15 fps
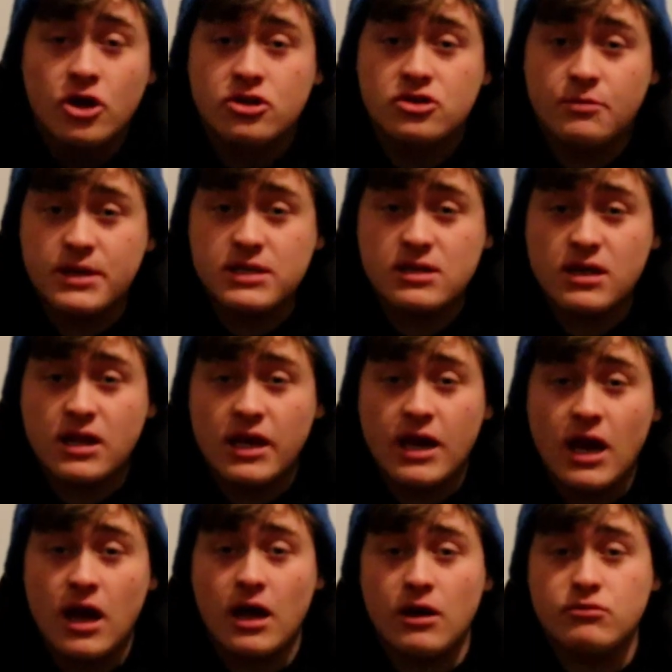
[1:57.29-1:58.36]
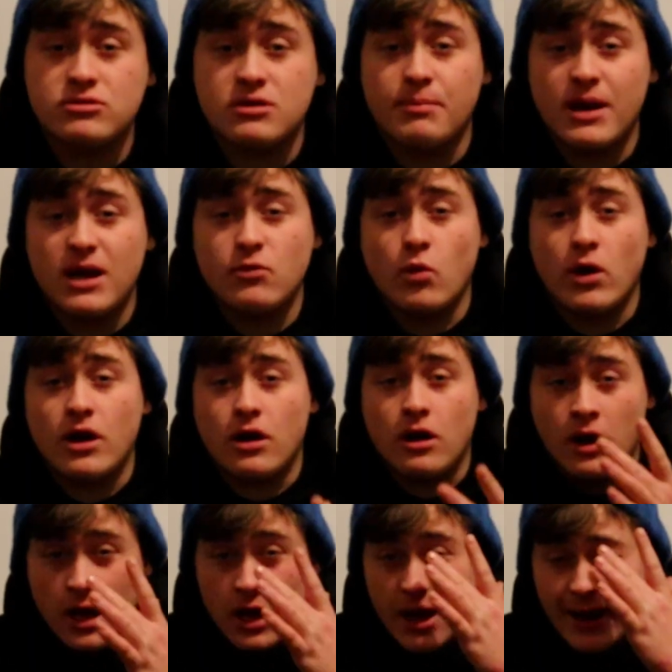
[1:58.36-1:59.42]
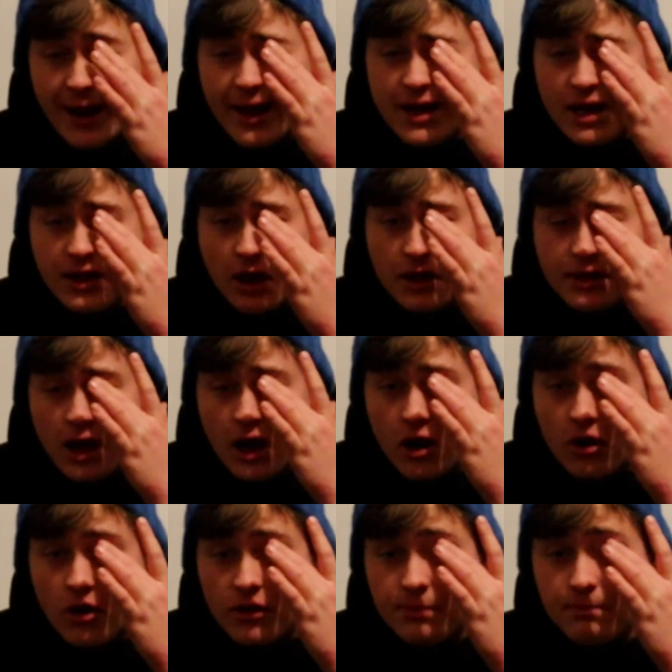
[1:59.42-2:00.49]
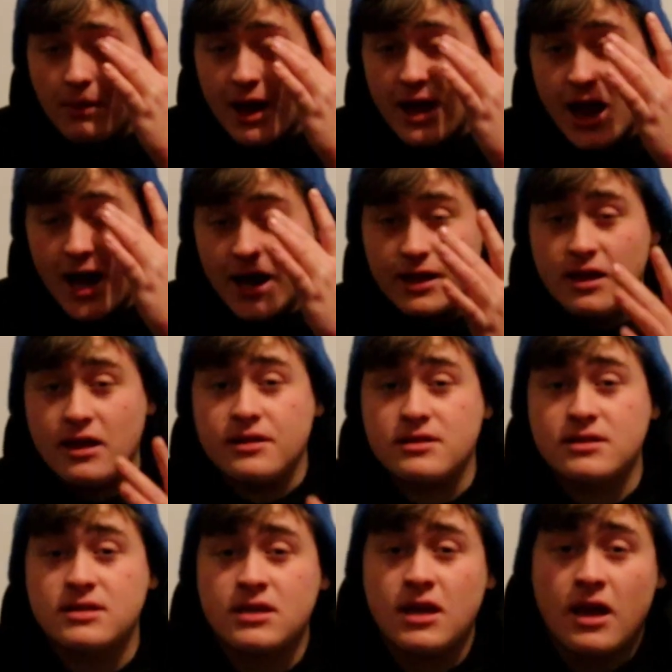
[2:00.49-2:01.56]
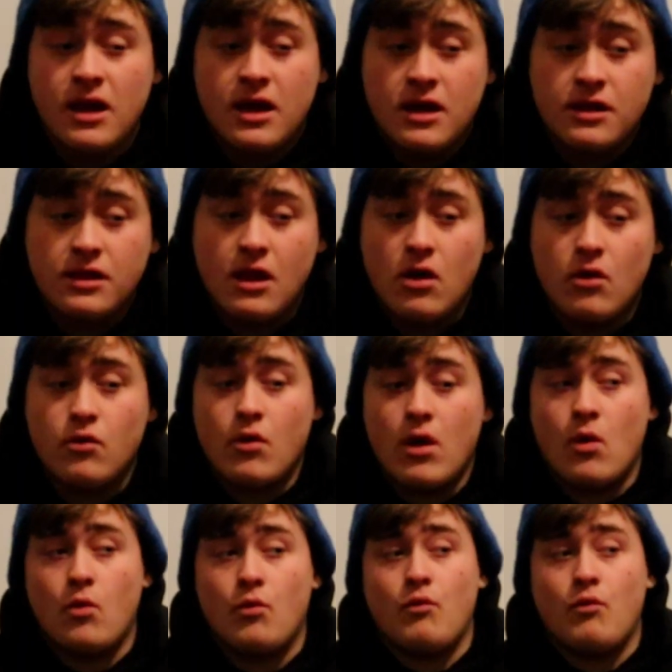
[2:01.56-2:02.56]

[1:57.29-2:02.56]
So basically it was a bad winter and I had that on my eyelids. Now,